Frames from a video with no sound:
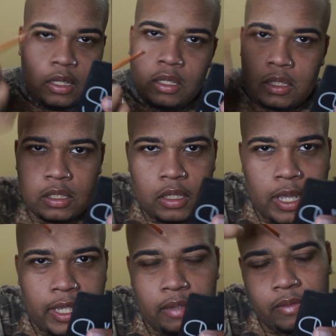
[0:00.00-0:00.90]
I
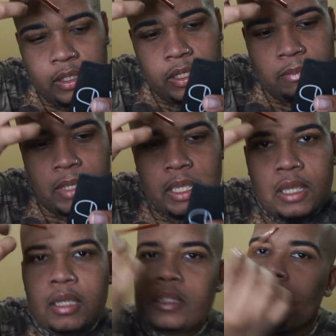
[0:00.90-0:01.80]
can't really get my
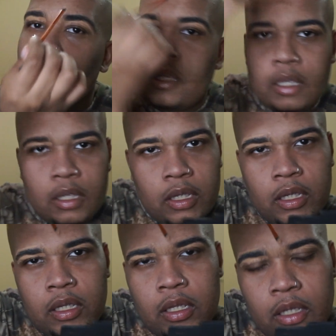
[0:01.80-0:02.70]
hands like
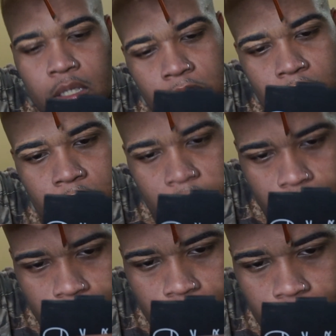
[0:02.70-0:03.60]

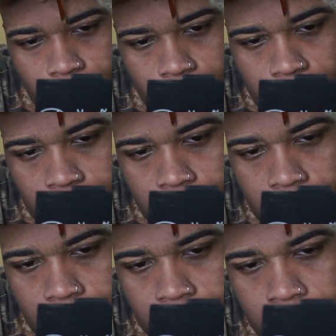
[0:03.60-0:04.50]
how I want
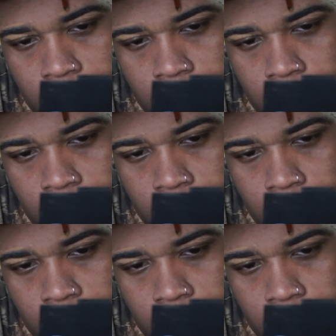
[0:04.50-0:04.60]
to,